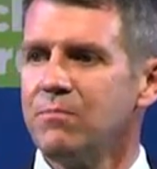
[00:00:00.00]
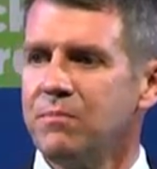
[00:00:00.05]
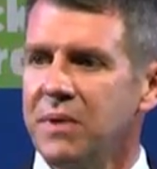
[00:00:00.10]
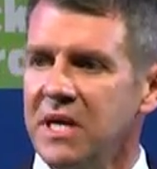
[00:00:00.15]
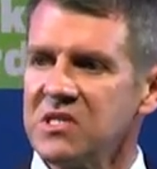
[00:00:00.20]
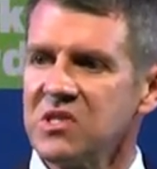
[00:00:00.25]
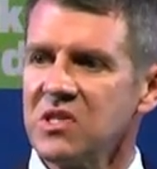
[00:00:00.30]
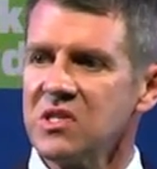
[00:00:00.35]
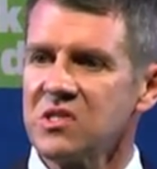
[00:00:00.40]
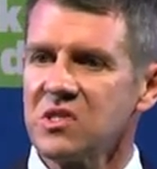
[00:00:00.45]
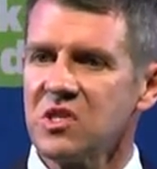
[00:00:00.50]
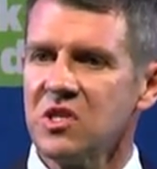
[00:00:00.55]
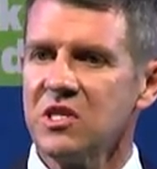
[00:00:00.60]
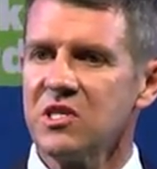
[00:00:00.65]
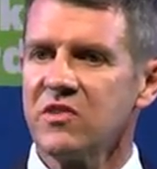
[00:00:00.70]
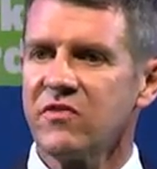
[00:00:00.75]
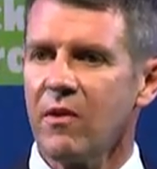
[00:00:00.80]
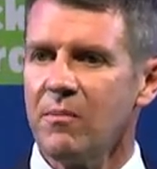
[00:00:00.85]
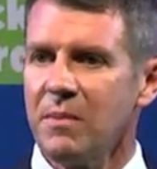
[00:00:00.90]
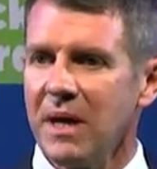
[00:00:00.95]
businesses
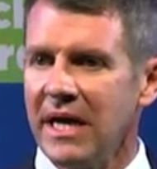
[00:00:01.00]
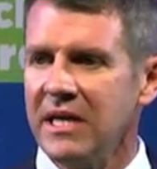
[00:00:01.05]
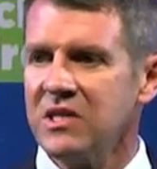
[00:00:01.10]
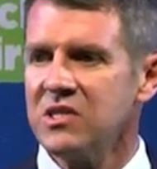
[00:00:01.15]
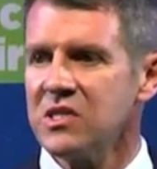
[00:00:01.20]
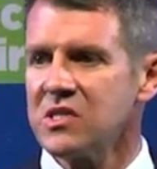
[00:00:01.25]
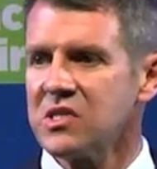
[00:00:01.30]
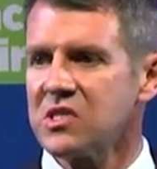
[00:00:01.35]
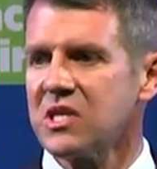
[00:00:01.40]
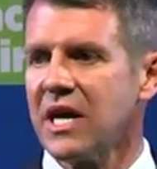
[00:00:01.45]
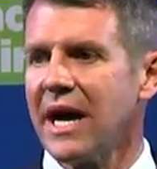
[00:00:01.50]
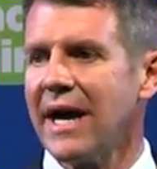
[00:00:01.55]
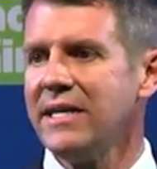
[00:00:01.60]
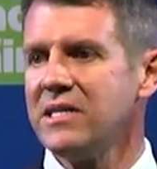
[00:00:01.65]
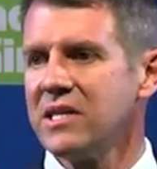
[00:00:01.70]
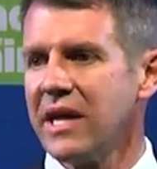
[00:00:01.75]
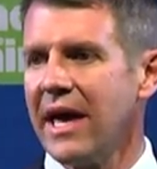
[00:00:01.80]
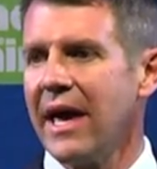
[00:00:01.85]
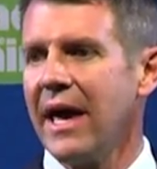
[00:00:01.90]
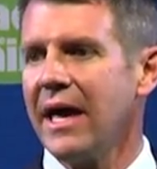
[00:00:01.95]
from interstate
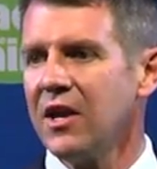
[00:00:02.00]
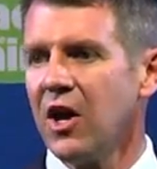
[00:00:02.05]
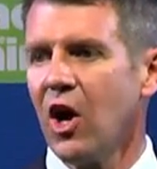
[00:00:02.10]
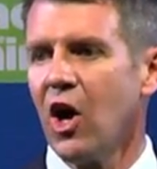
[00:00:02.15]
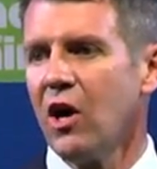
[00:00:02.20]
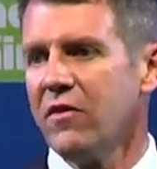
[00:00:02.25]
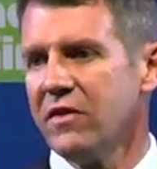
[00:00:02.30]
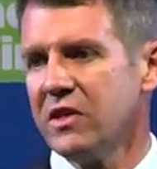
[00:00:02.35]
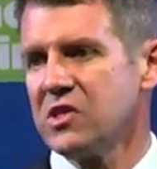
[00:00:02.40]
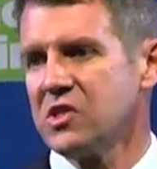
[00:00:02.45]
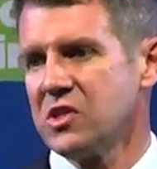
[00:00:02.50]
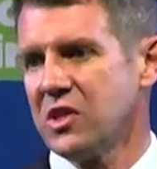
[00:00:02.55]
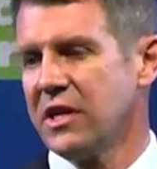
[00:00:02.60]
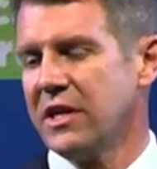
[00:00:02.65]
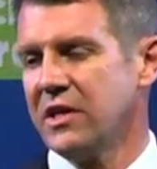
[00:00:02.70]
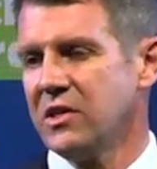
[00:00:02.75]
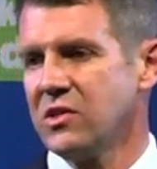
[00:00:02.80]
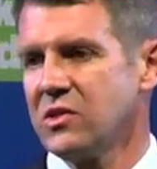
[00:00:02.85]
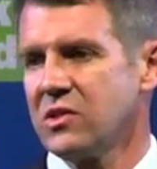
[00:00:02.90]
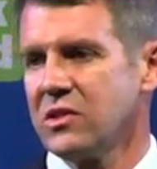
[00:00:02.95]
and
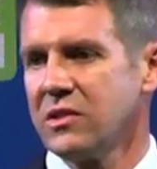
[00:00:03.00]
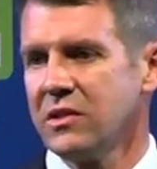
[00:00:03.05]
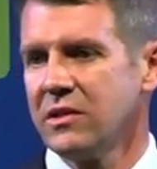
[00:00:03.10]
overseas.